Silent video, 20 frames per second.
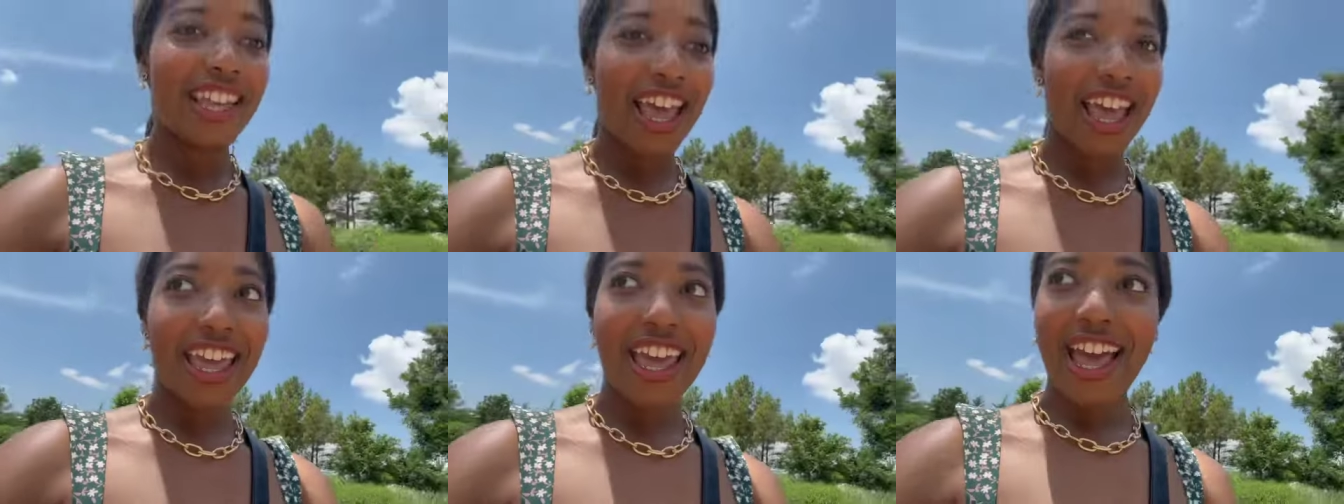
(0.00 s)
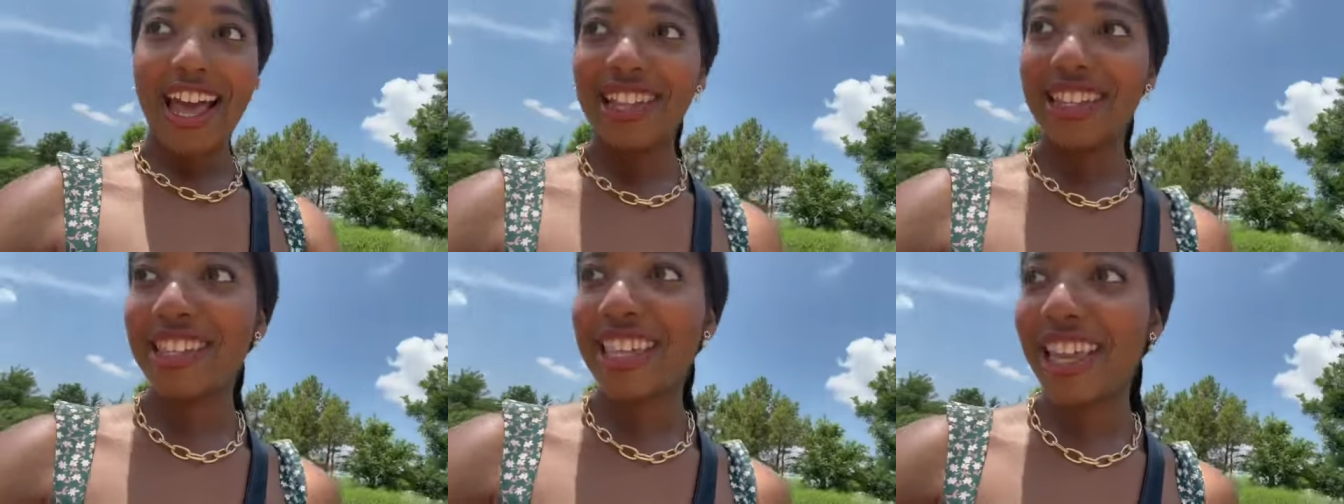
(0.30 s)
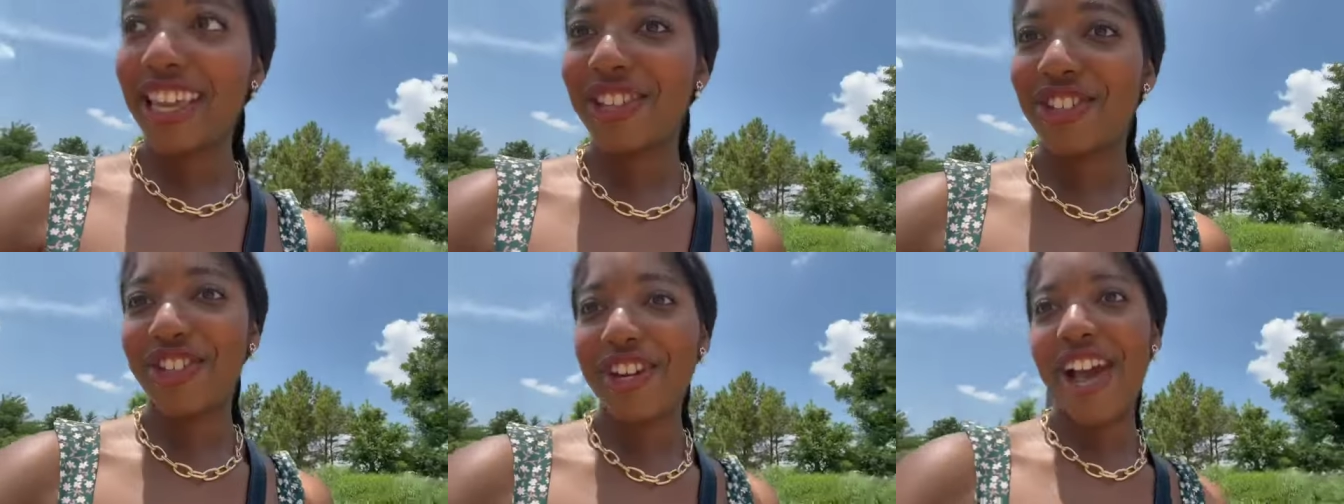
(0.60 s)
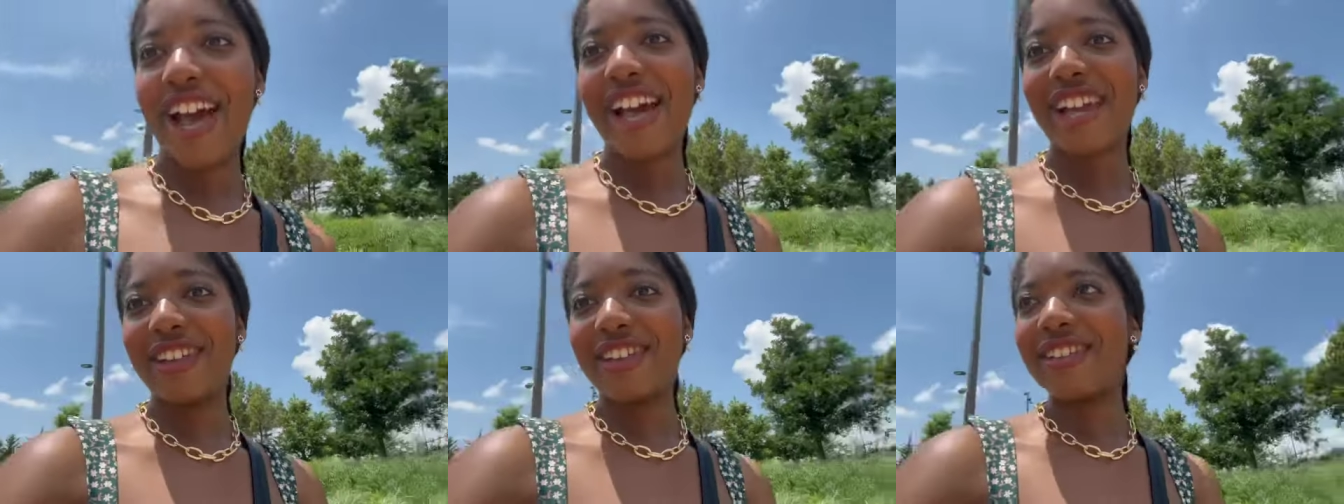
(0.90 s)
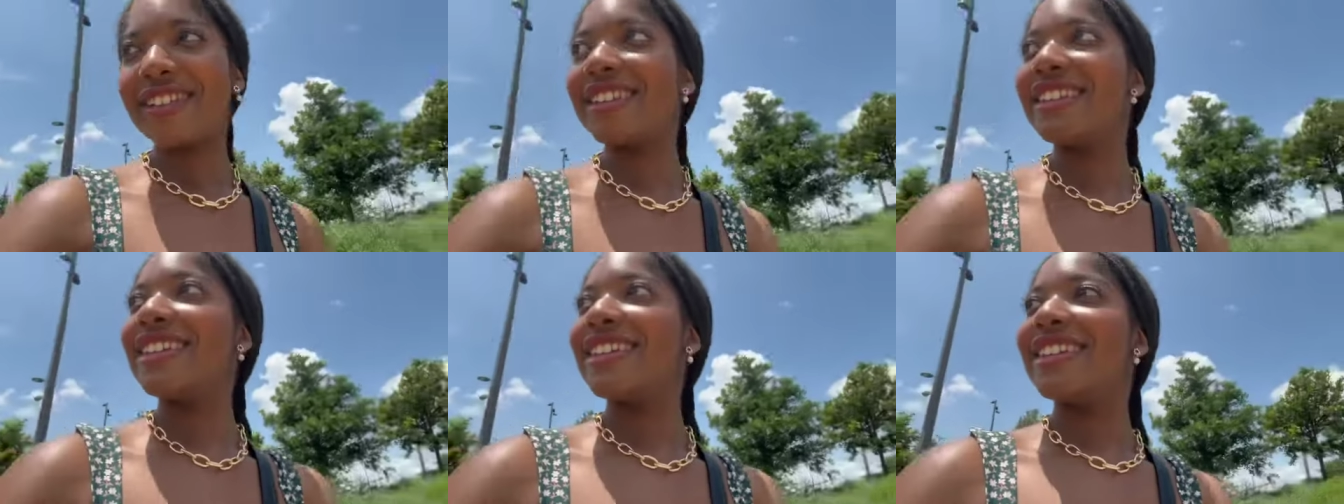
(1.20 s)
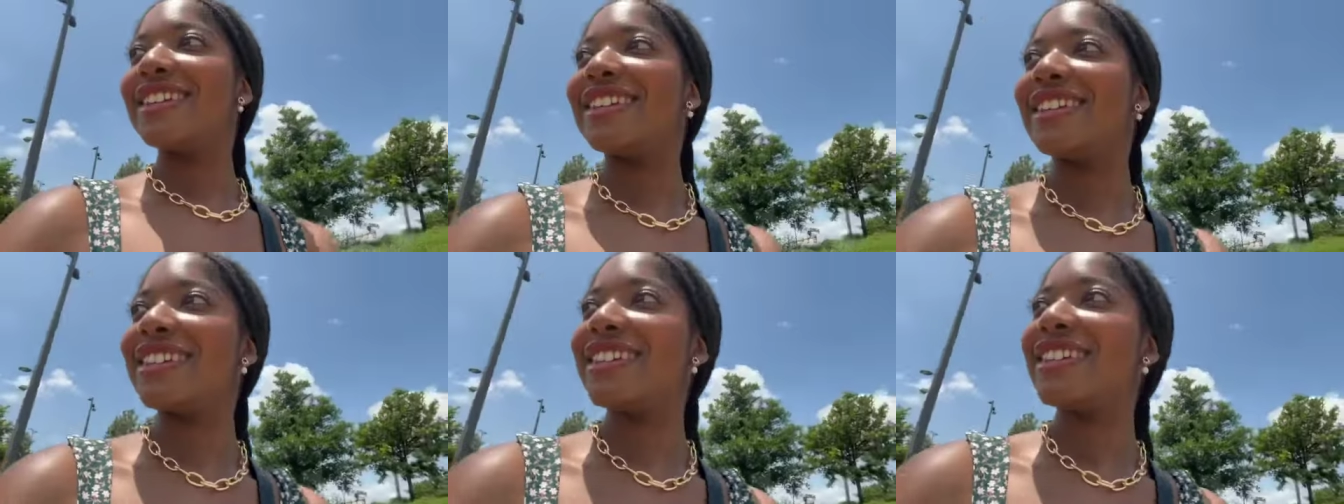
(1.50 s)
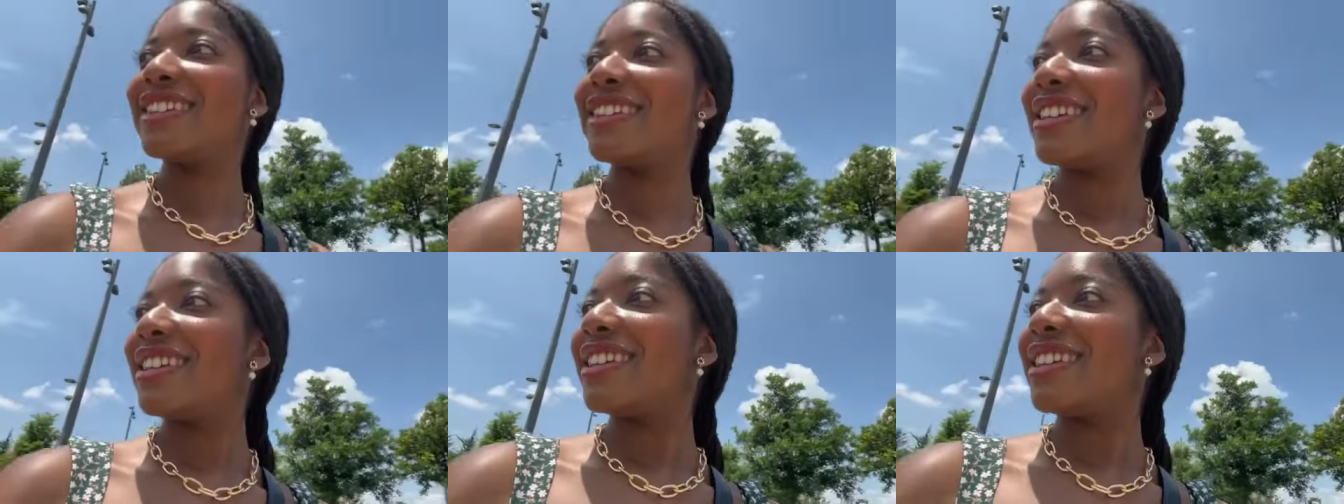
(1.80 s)
I act like a child. Oh
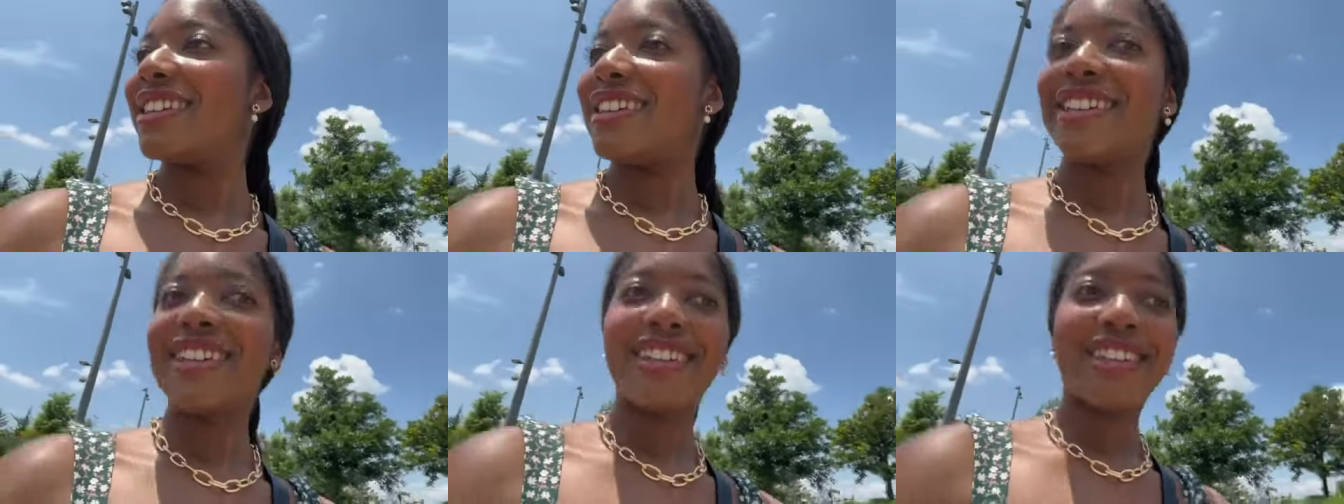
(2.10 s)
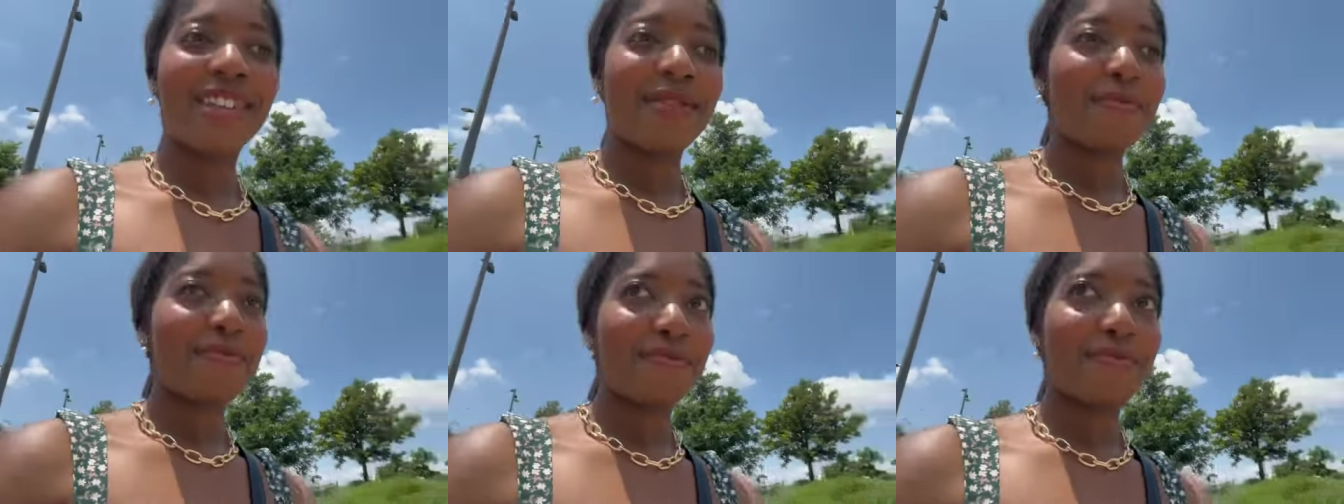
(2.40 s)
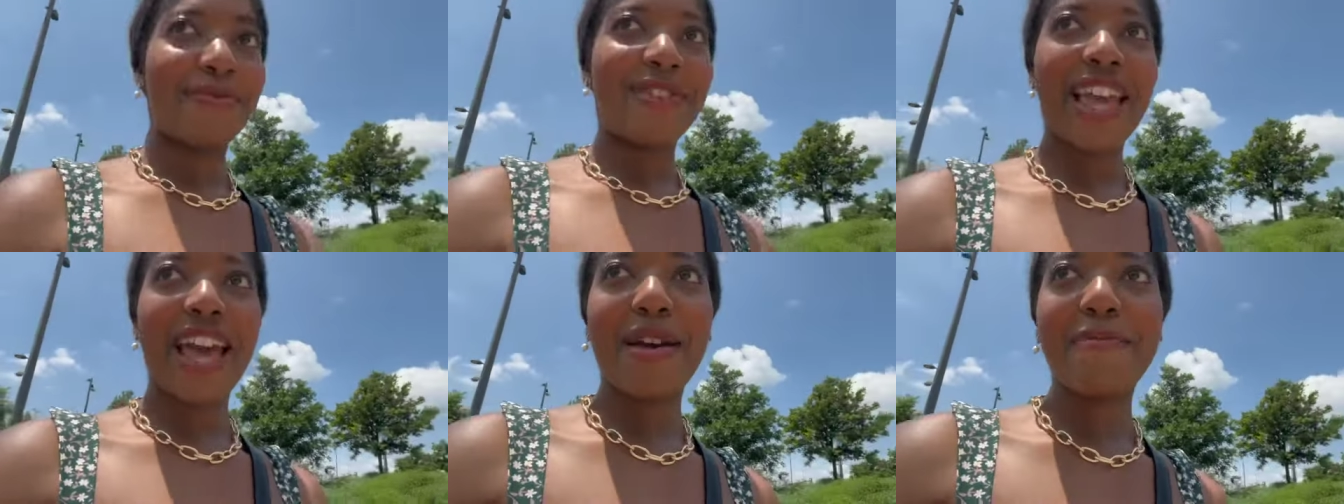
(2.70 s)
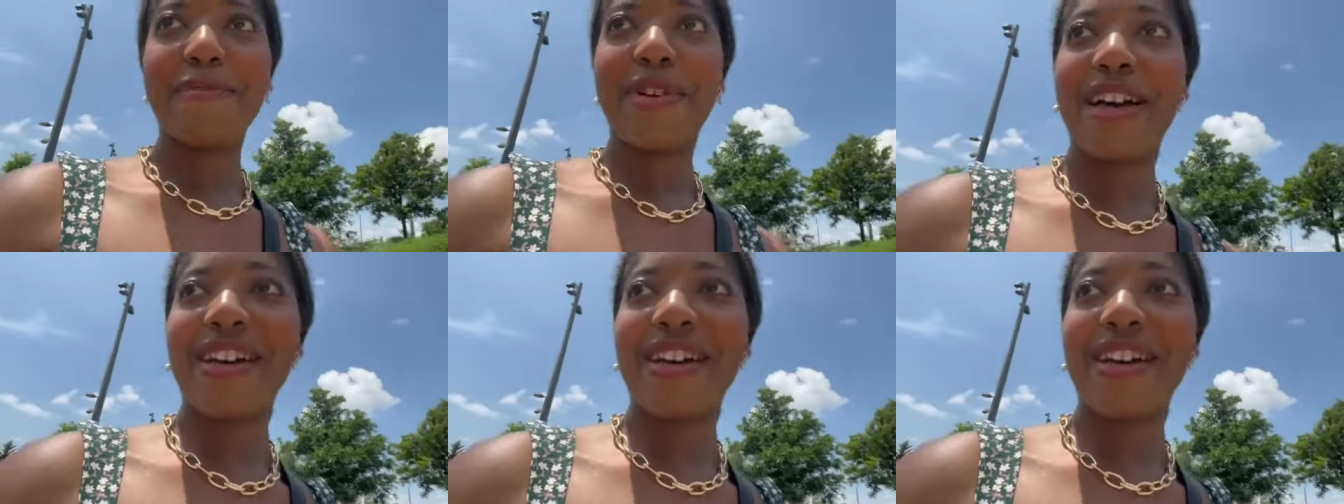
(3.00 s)
god yeah, mom,